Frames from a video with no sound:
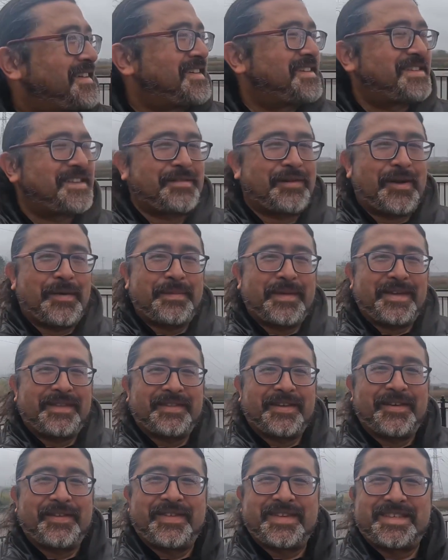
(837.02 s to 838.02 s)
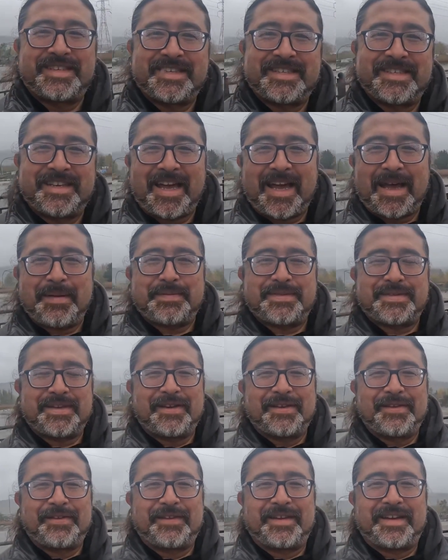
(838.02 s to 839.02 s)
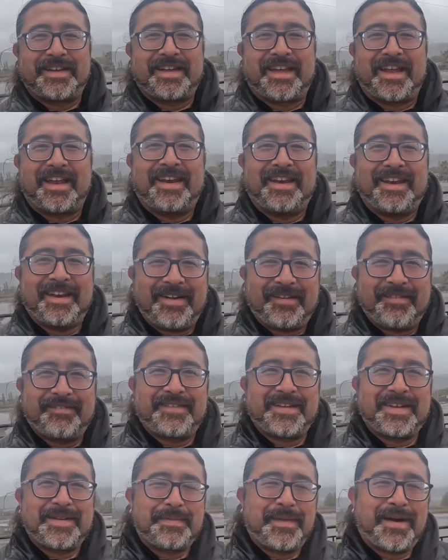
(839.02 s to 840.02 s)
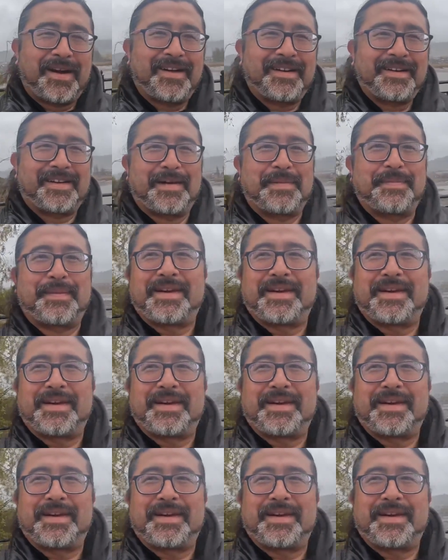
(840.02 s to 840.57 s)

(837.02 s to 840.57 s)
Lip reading: See what I mean though? This is an absolutely lovely park up.